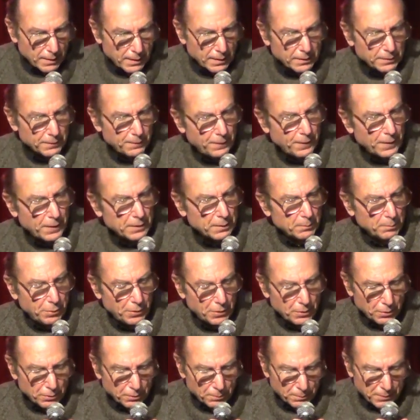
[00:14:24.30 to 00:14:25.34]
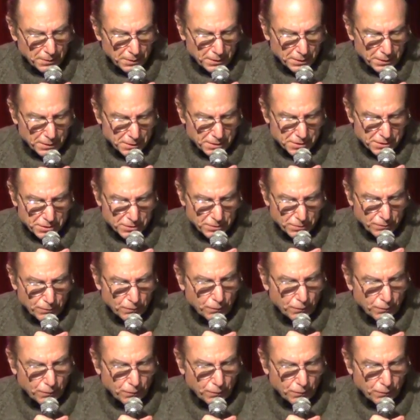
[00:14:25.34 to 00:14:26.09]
And the final poem is